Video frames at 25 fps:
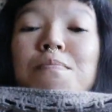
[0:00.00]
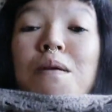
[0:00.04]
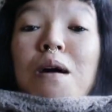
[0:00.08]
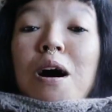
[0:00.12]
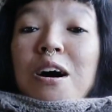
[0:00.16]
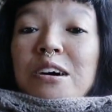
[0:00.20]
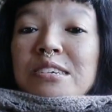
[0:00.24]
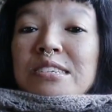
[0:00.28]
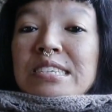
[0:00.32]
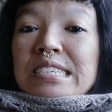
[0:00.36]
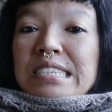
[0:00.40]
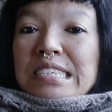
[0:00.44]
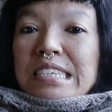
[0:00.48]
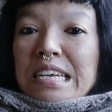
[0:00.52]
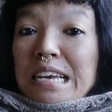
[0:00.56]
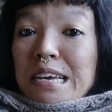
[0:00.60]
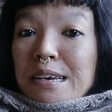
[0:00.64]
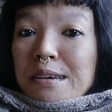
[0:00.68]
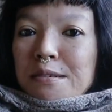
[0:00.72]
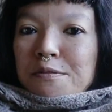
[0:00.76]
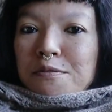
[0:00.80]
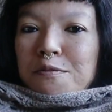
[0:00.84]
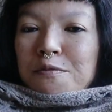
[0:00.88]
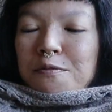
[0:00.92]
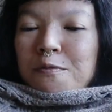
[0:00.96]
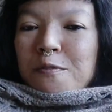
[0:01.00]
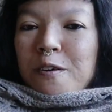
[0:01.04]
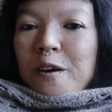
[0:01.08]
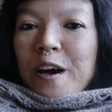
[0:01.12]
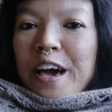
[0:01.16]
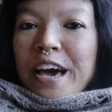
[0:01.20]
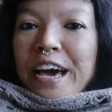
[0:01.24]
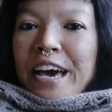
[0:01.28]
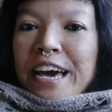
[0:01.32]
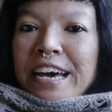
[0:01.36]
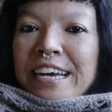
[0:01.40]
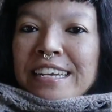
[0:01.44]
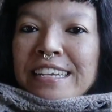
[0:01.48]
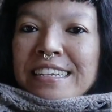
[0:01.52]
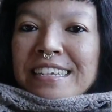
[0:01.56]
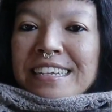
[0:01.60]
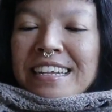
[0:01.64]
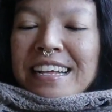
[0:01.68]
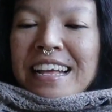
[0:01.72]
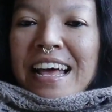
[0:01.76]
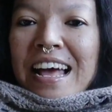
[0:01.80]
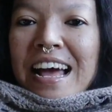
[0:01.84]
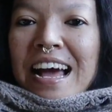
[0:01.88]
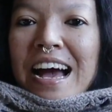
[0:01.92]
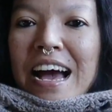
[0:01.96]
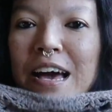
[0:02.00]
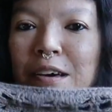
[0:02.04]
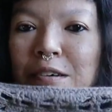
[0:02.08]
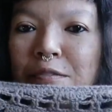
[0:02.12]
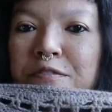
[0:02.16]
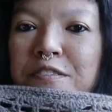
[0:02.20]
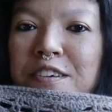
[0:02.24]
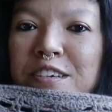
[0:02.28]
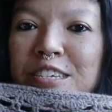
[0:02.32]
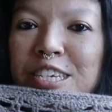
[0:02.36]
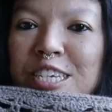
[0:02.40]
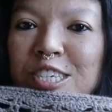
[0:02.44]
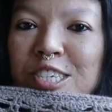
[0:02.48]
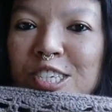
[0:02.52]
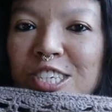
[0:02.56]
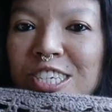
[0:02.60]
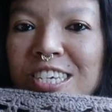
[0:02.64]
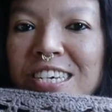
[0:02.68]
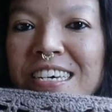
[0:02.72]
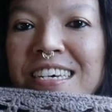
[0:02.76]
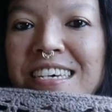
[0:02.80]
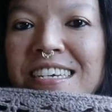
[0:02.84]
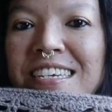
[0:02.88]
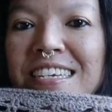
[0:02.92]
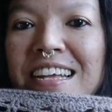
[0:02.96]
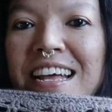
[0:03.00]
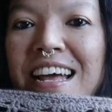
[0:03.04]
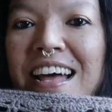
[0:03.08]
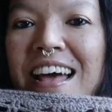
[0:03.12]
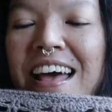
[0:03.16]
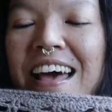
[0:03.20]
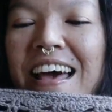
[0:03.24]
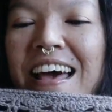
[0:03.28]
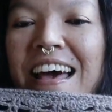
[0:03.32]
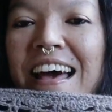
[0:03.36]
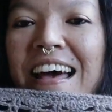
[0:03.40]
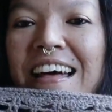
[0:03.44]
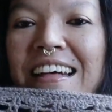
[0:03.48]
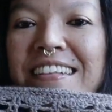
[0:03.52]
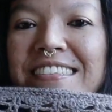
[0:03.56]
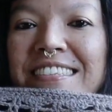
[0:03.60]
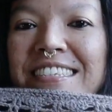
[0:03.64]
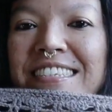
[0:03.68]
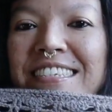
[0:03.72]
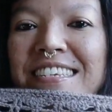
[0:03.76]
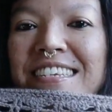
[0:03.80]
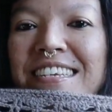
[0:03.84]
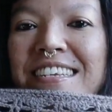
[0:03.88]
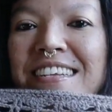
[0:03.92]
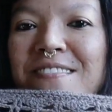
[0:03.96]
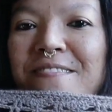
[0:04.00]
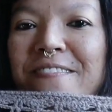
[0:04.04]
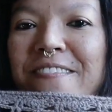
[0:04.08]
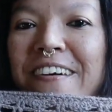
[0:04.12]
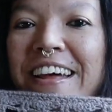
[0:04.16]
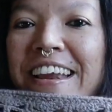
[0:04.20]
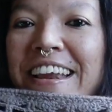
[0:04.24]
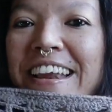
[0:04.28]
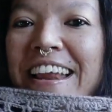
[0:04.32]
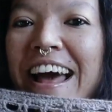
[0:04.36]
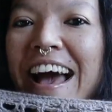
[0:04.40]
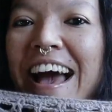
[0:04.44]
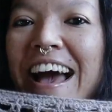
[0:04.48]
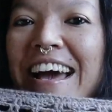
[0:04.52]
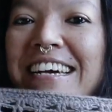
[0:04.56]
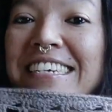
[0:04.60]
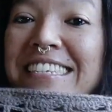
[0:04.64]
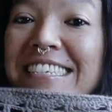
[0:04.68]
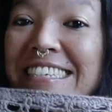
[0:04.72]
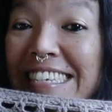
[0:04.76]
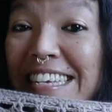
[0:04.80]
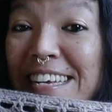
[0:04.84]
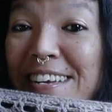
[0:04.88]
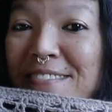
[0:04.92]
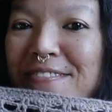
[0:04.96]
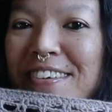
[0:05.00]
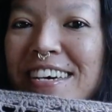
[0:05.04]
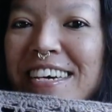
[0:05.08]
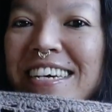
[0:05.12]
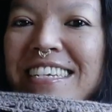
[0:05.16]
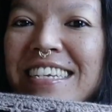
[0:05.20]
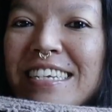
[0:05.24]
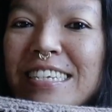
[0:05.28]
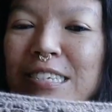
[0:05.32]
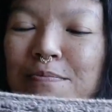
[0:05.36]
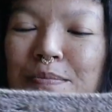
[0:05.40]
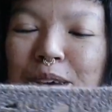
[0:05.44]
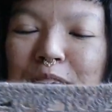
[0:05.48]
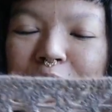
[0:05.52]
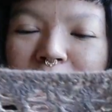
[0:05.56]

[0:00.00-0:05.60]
more stiff when I finish it, and when I steam it, it